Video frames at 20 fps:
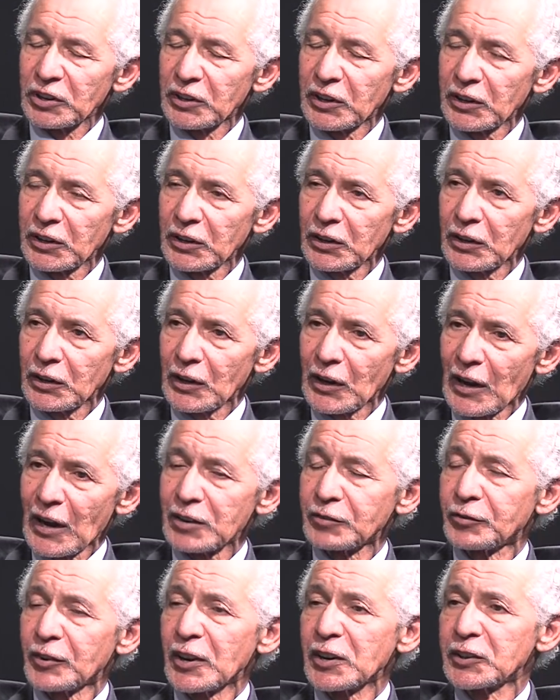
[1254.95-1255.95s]
the
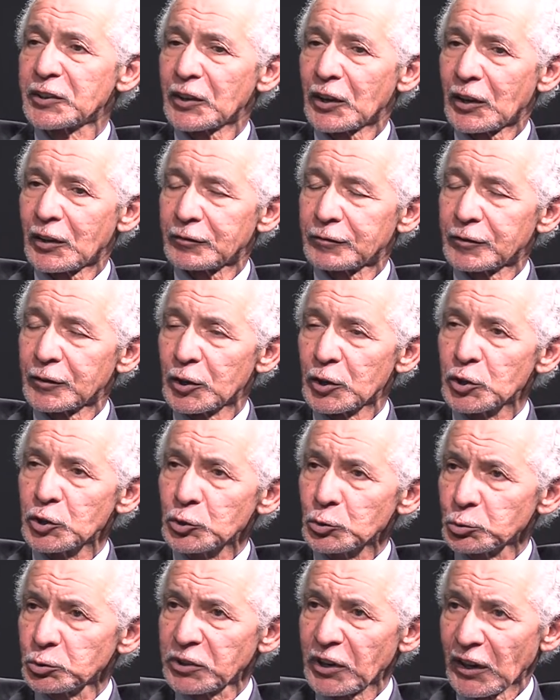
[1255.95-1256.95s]
advent of
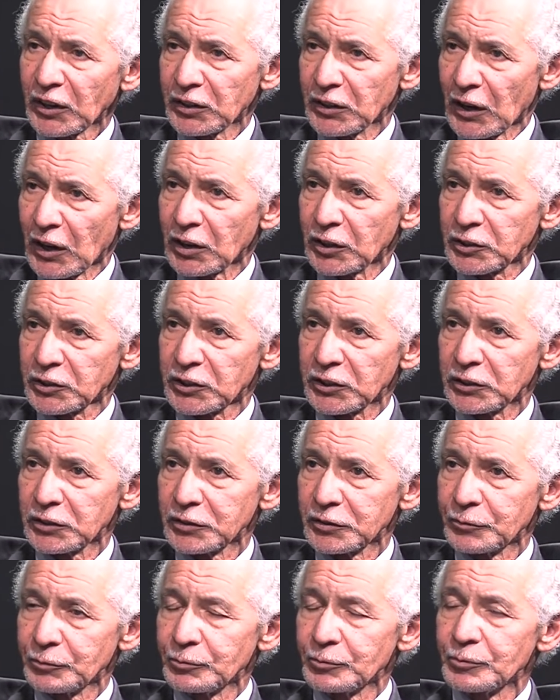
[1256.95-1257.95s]
new technology,
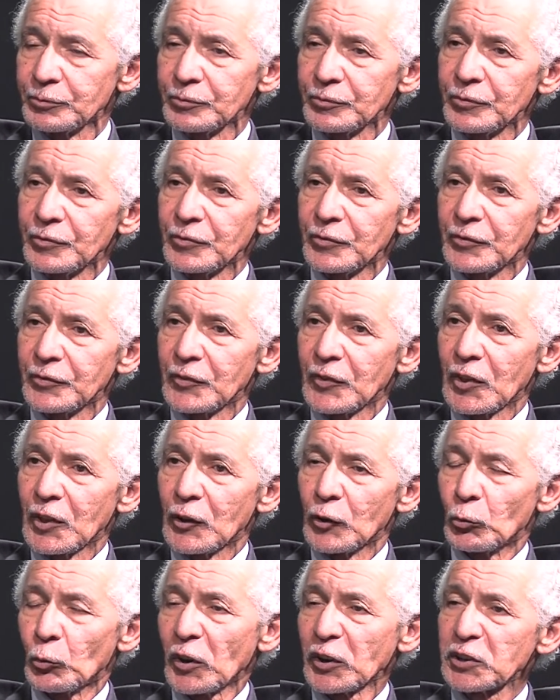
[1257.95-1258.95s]

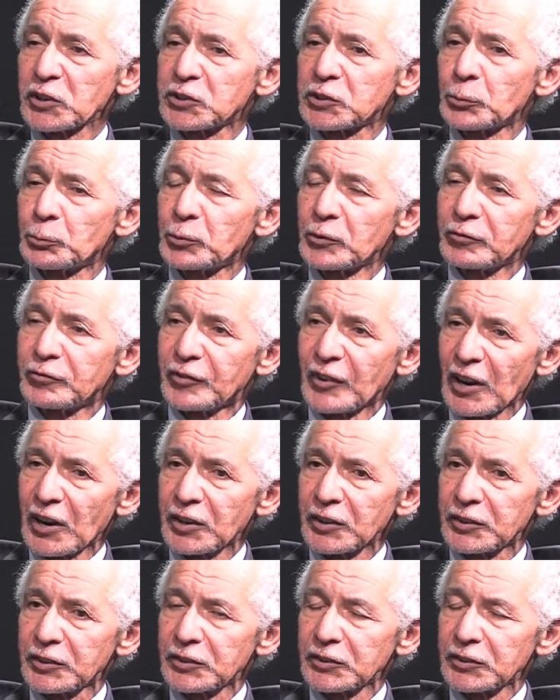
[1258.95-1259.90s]
what is to prevent